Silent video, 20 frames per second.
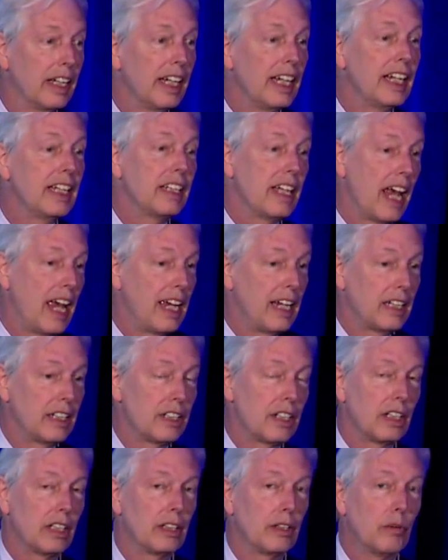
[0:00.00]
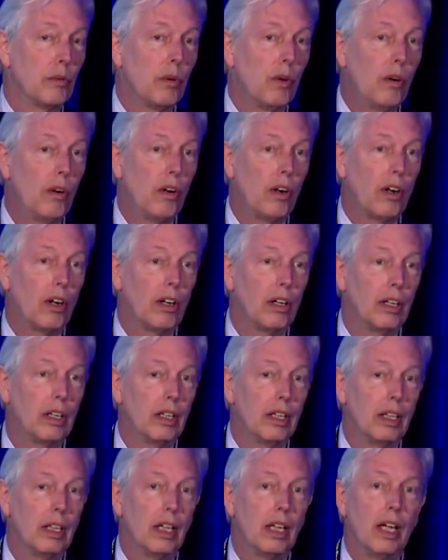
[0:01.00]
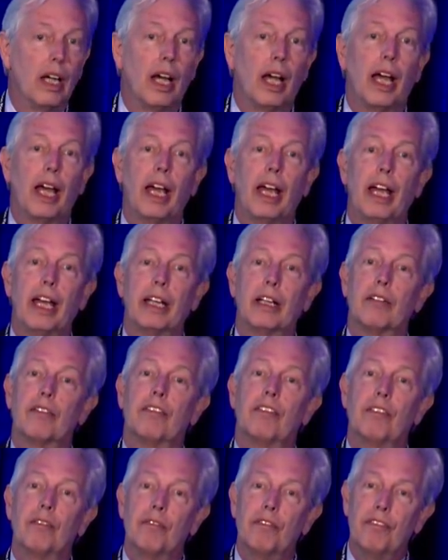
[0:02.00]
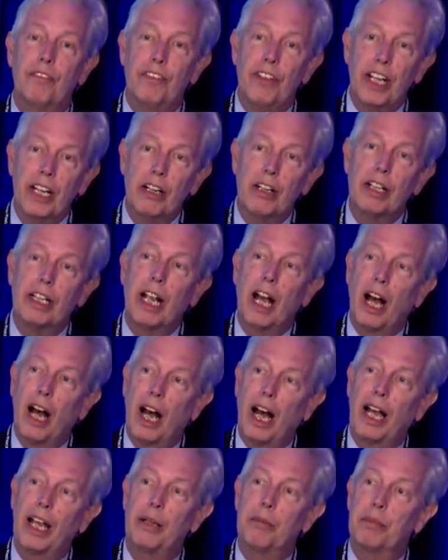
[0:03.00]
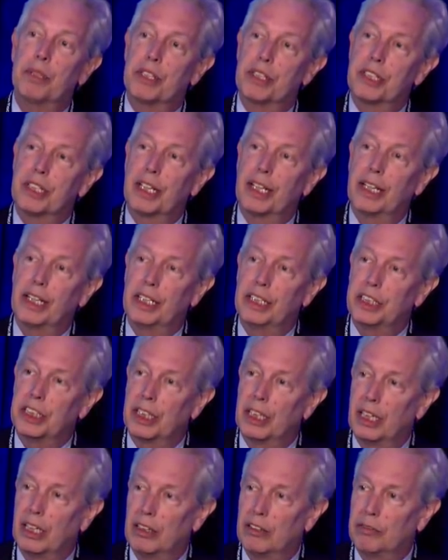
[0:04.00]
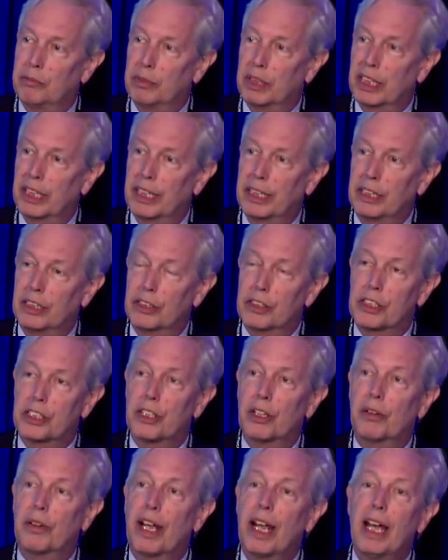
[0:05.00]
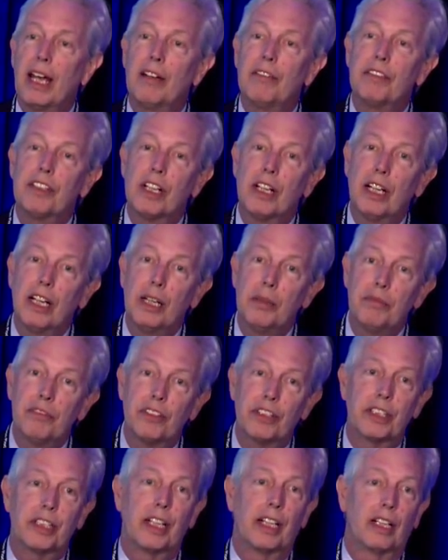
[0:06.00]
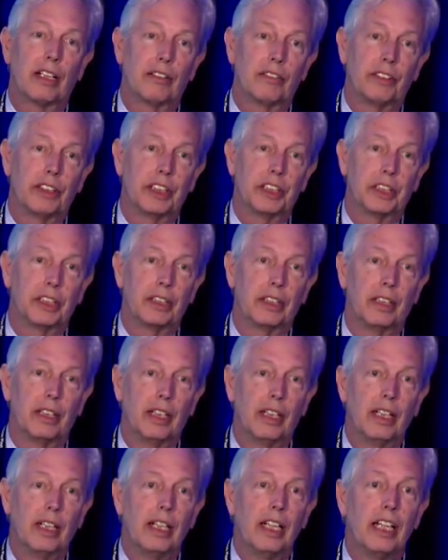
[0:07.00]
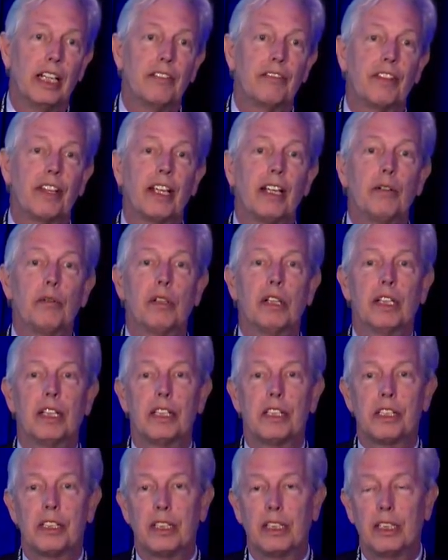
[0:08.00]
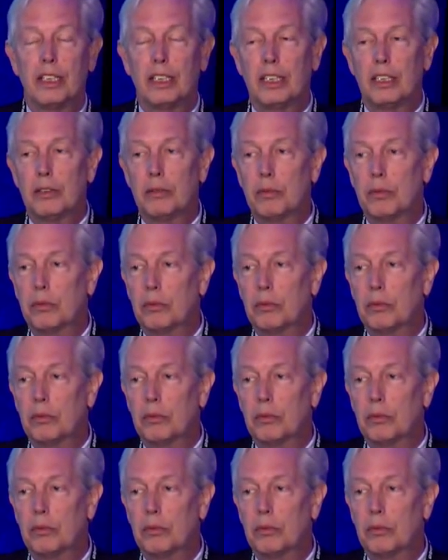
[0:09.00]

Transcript: it hangs on the wall. And a very high percentage of millennials don't have time for television. If they want to see